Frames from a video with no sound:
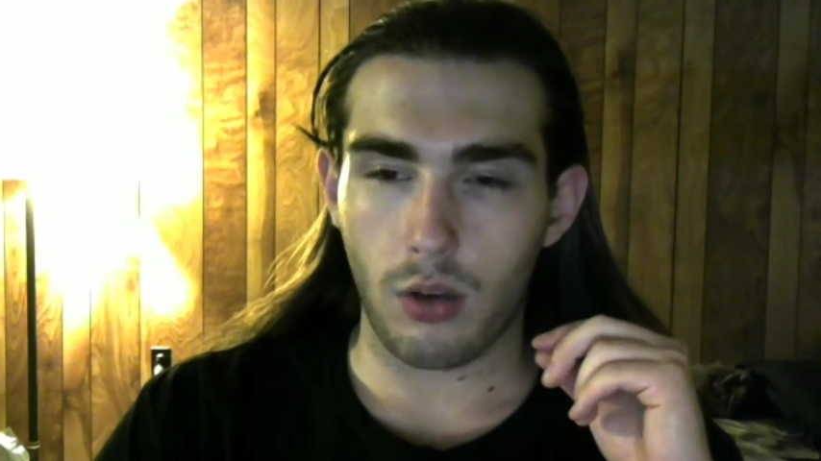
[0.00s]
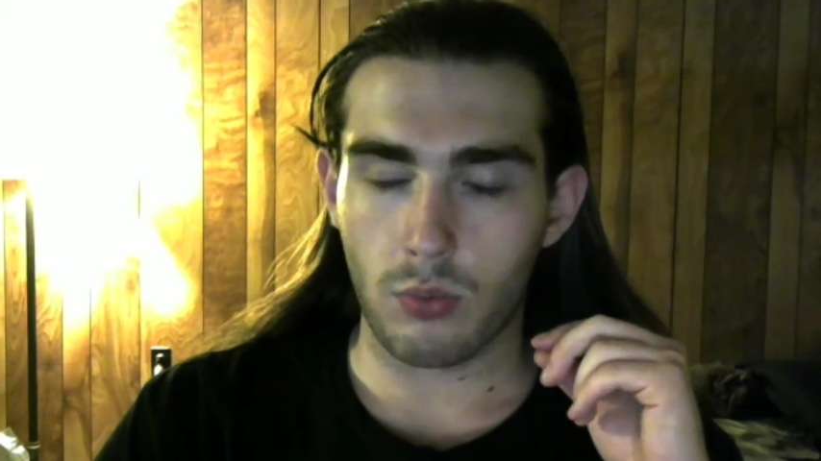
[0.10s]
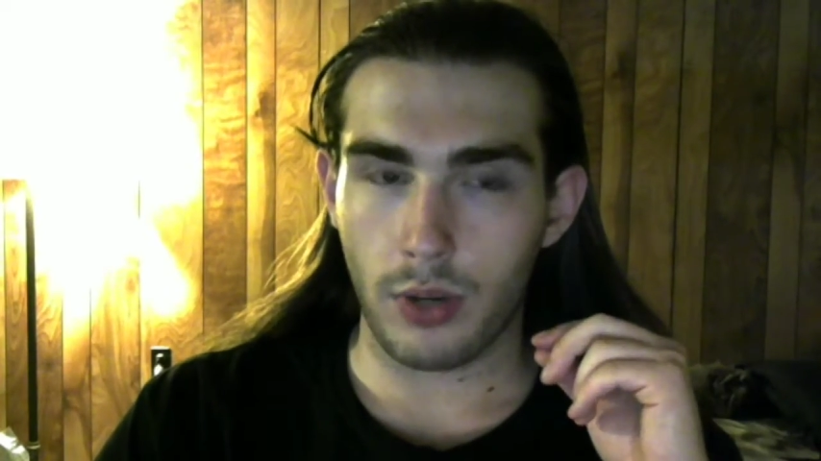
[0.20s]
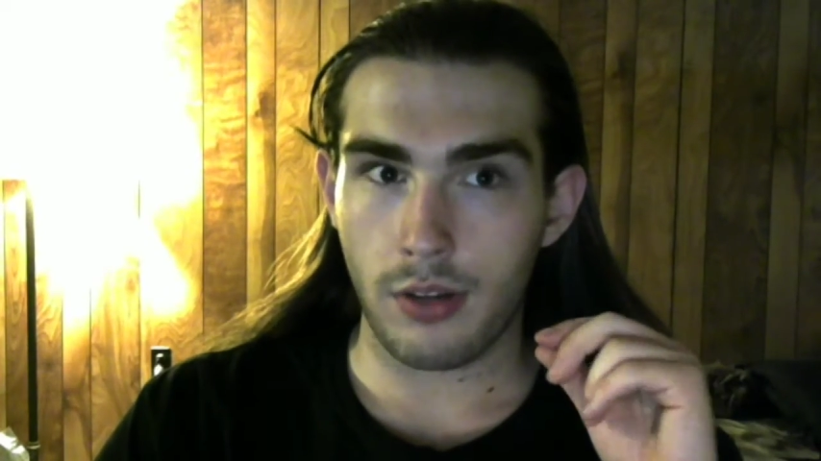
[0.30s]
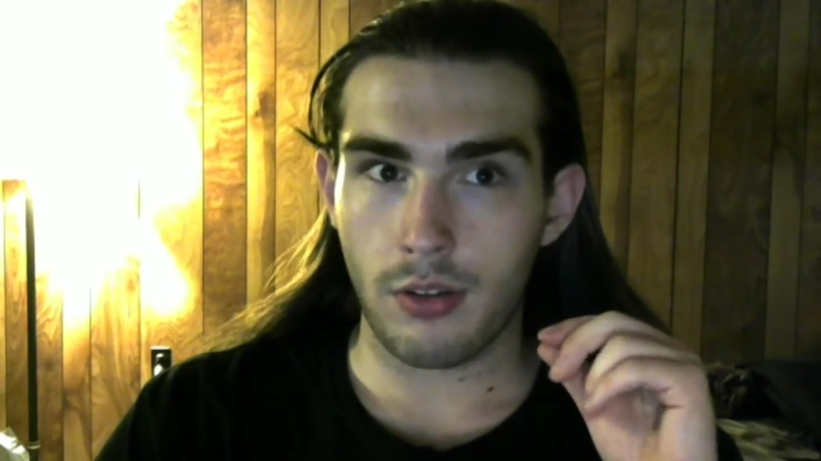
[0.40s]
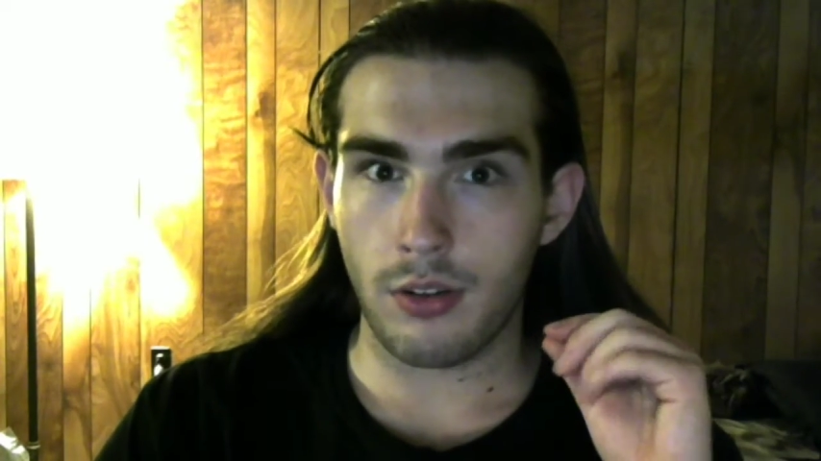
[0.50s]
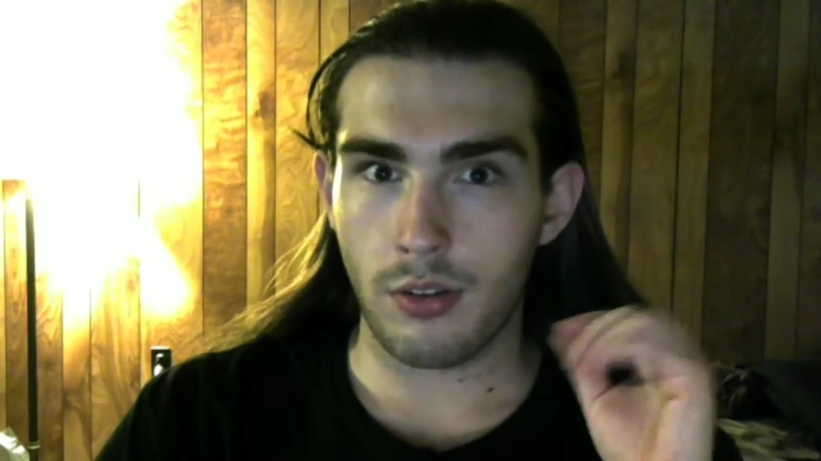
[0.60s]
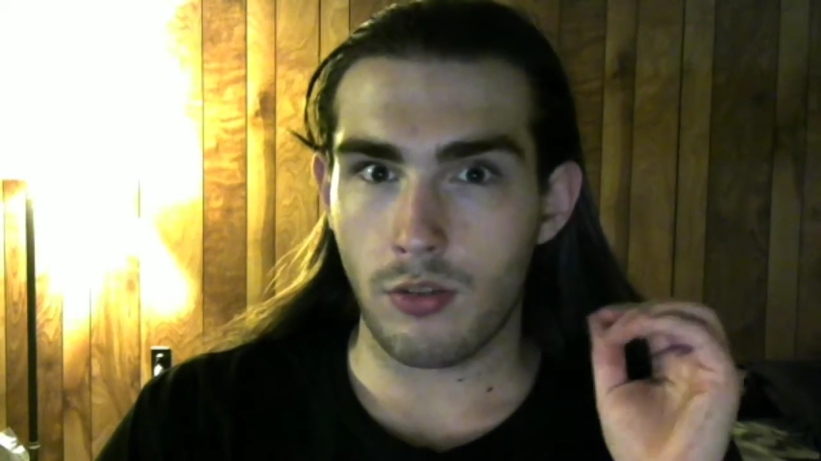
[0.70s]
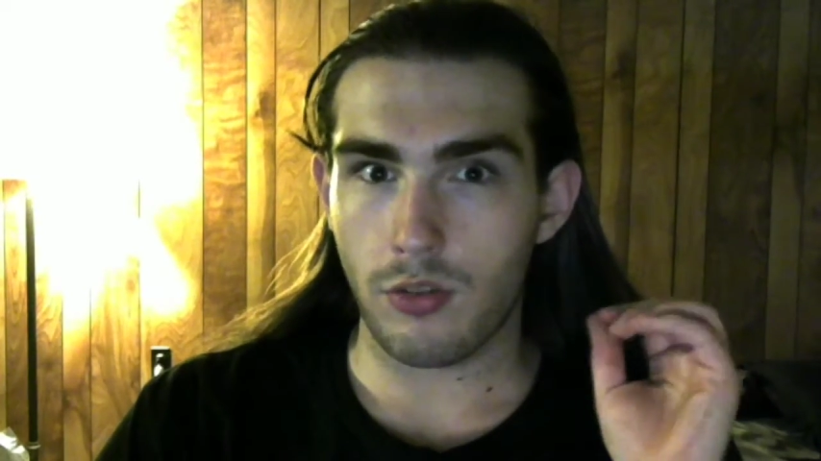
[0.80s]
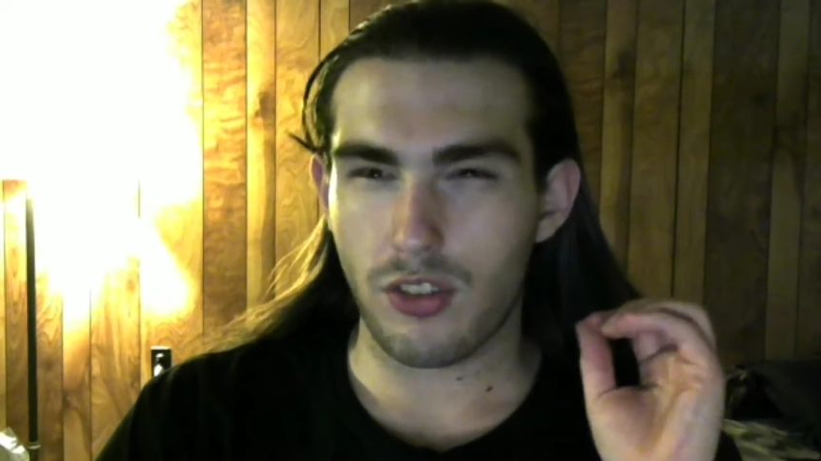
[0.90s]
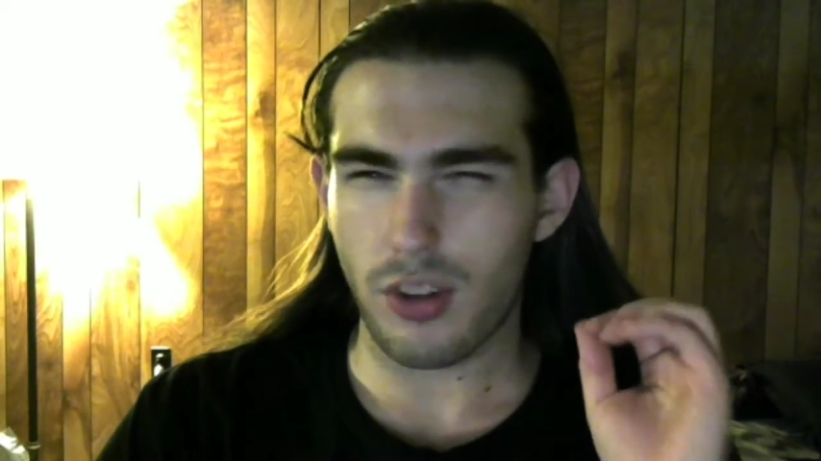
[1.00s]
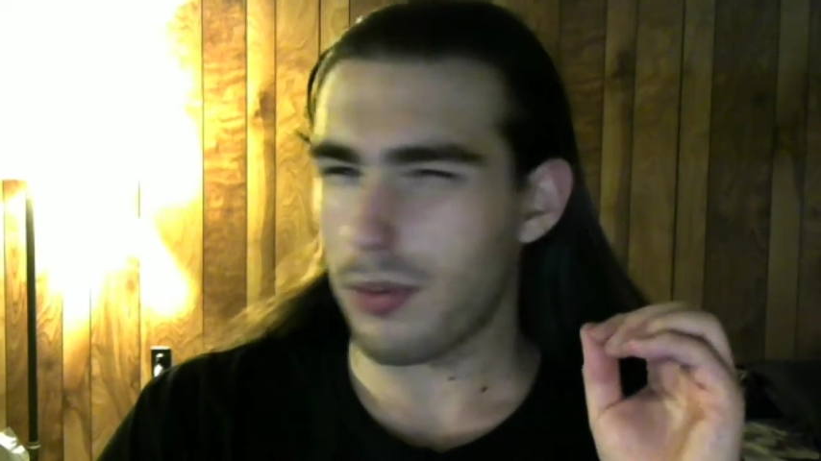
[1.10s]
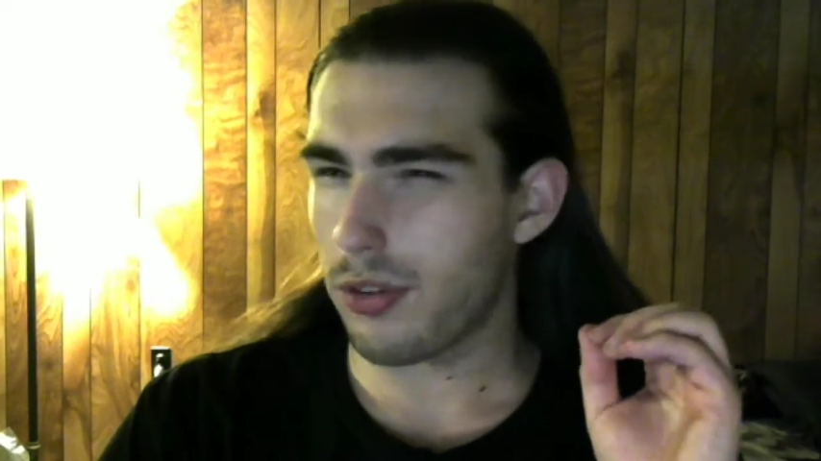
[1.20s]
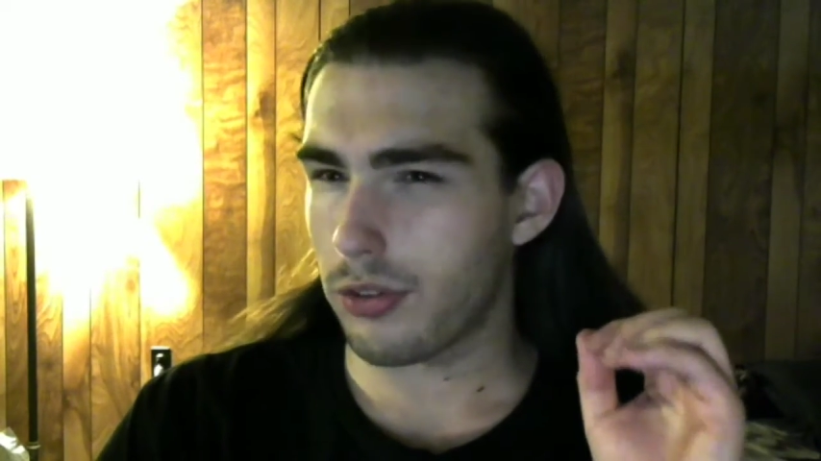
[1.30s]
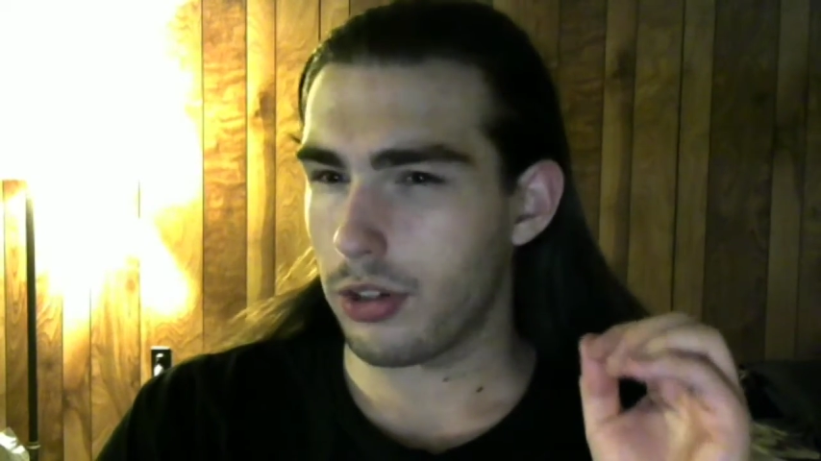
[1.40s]
written some of
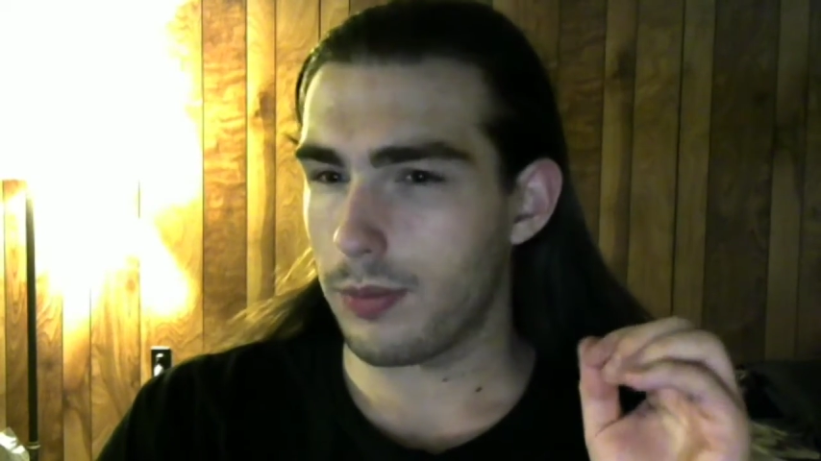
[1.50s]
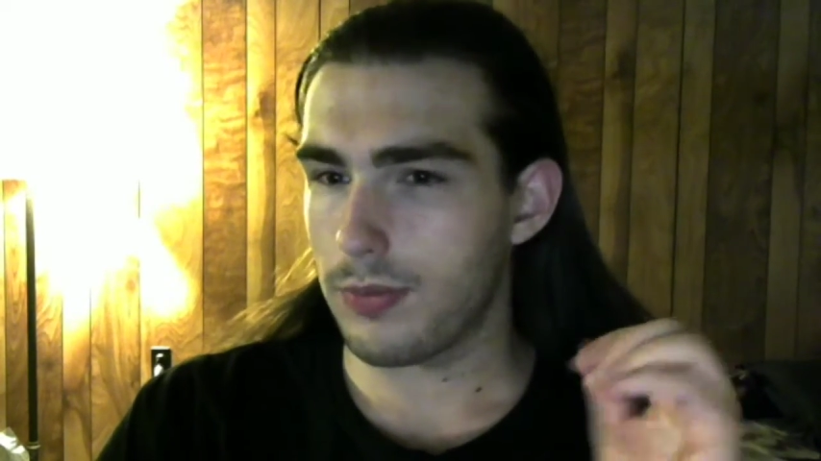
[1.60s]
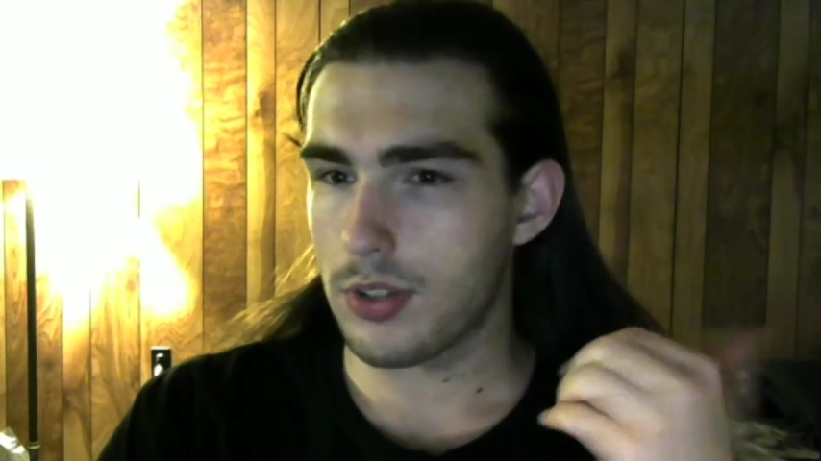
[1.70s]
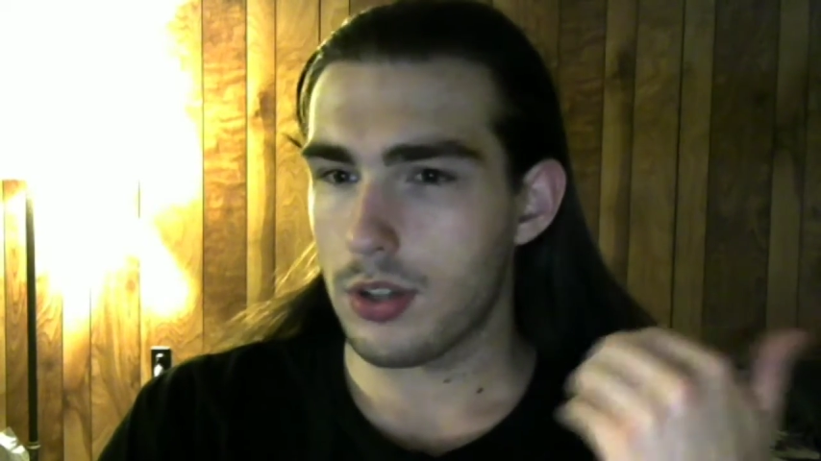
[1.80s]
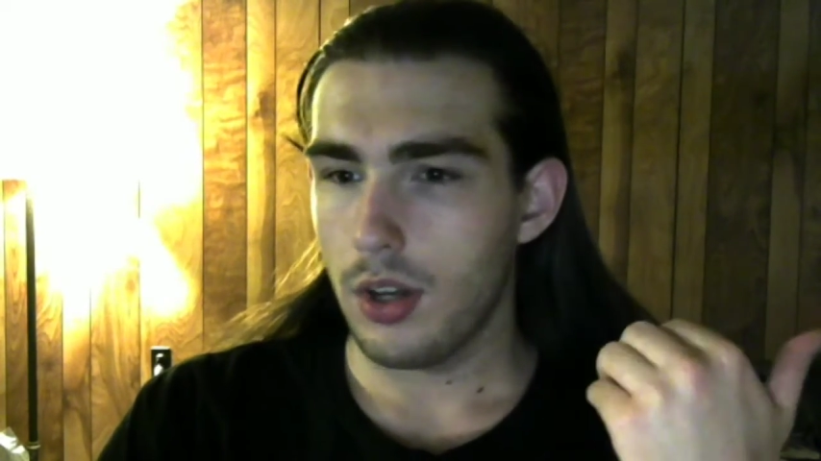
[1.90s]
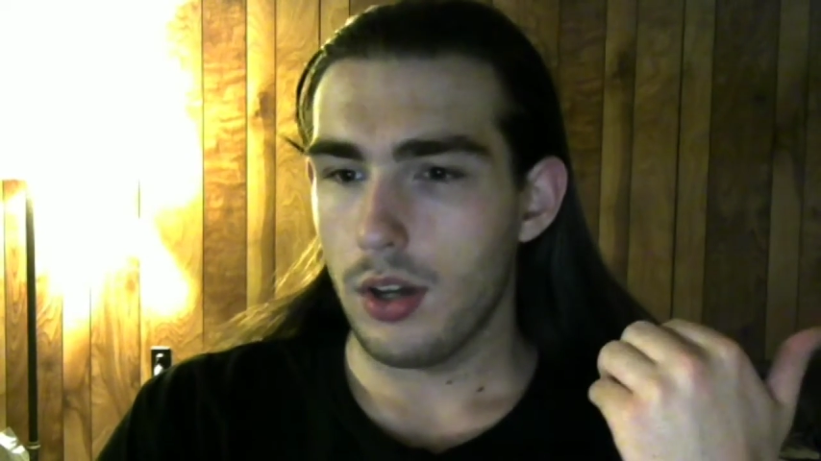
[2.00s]
the script.